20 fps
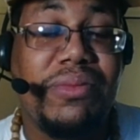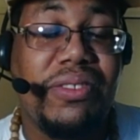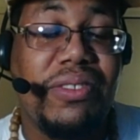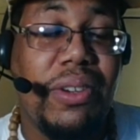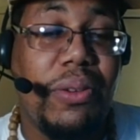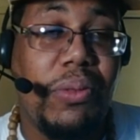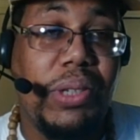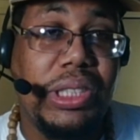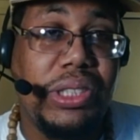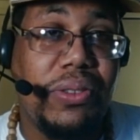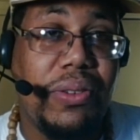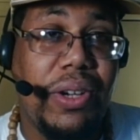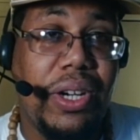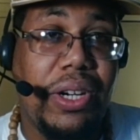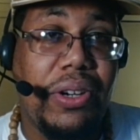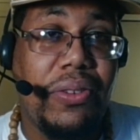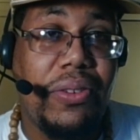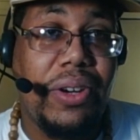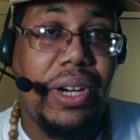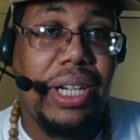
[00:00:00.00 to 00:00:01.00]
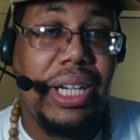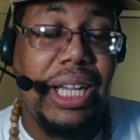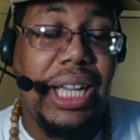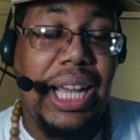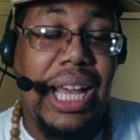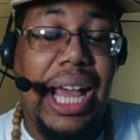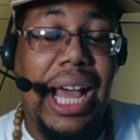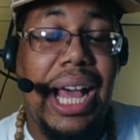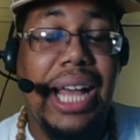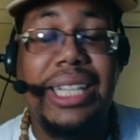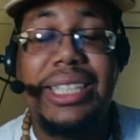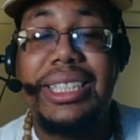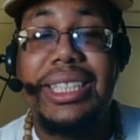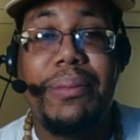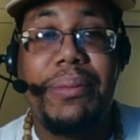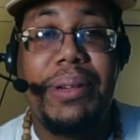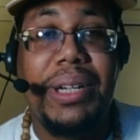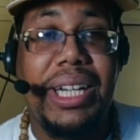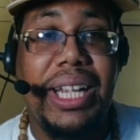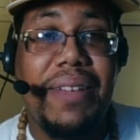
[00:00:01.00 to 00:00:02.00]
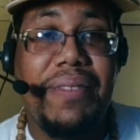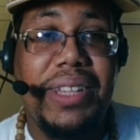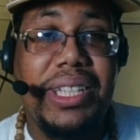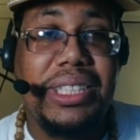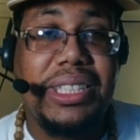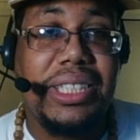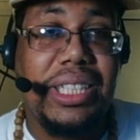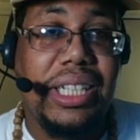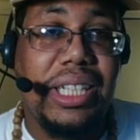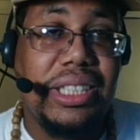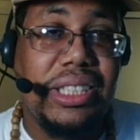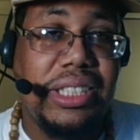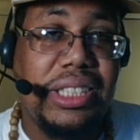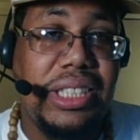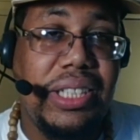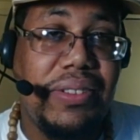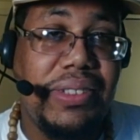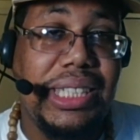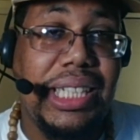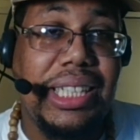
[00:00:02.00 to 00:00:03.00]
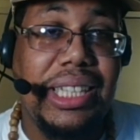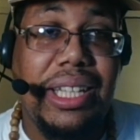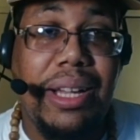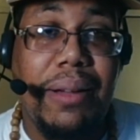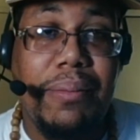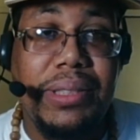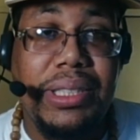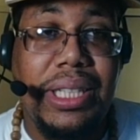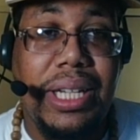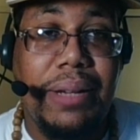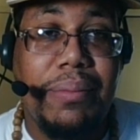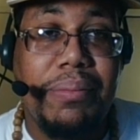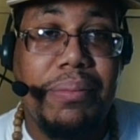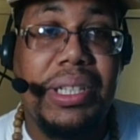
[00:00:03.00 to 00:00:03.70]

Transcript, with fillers: From what's going on. Honestly, I'm going to give this uh, series a thumbs up.